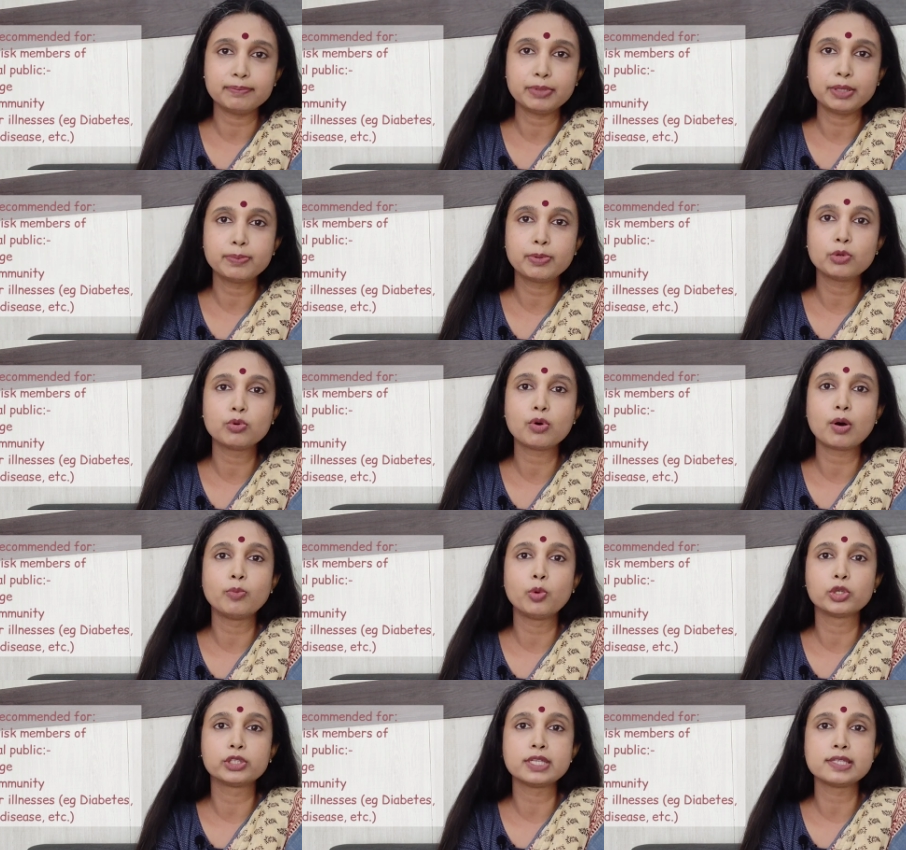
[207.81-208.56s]
people who
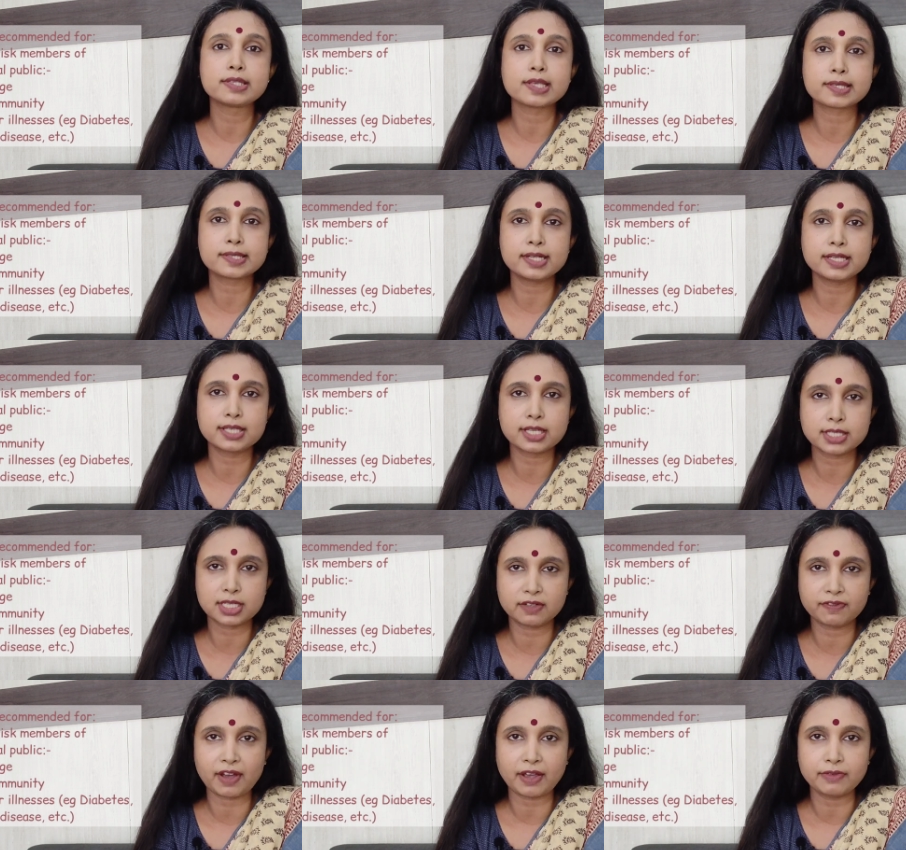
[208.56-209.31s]
are more than
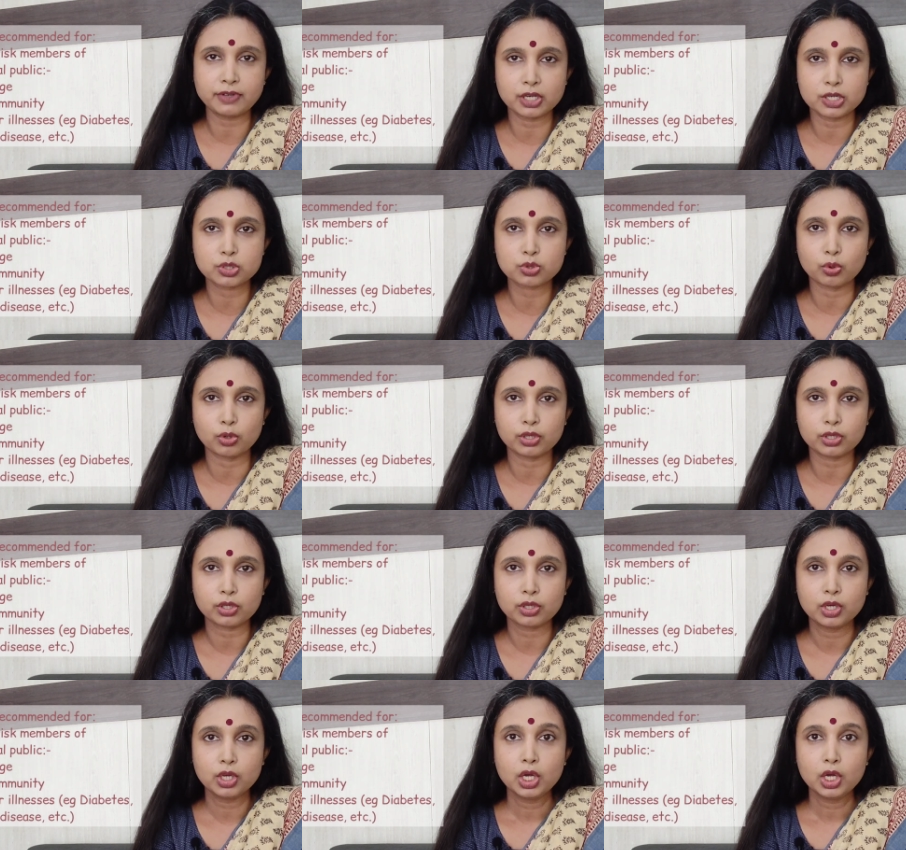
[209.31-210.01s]
60-65 years old,